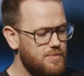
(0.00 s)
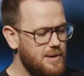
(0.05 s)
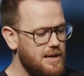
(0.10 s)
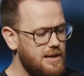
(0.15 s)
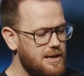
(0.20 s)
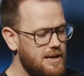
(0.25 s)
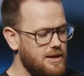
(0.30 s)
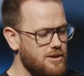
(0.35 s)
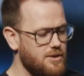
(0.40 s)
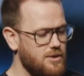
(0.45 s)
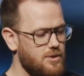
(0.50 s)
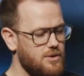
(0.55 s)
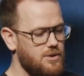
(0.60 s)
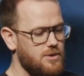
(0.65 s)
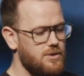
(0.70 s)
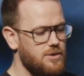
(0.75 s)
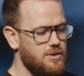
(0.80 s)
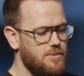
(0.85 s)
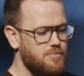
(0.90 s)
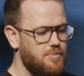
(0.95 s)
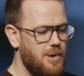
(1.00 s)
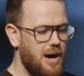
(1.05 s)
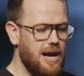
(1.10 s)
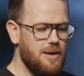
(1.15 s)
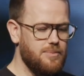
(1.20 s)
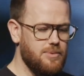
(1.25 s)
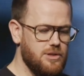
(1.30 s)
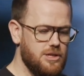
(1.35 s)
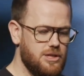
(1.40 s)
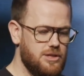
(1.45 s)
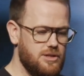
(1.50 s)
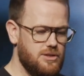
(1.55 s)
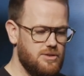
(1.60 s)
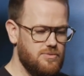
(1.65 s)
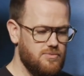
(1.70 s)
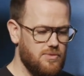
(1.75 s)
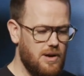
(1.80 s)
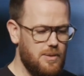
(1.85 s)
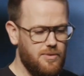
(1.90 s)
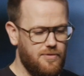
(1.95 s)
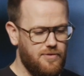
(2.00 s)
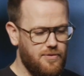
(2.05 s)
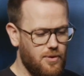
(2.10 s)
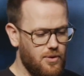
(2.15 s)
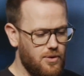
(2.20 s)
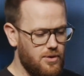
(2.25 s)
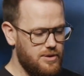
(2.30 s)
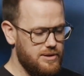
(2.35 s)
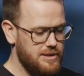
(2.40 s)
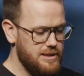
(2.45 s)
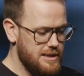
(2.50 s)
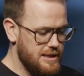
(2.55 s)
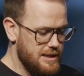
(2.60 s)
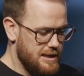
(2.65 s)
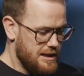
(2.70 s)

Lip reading: me in your Bibles right before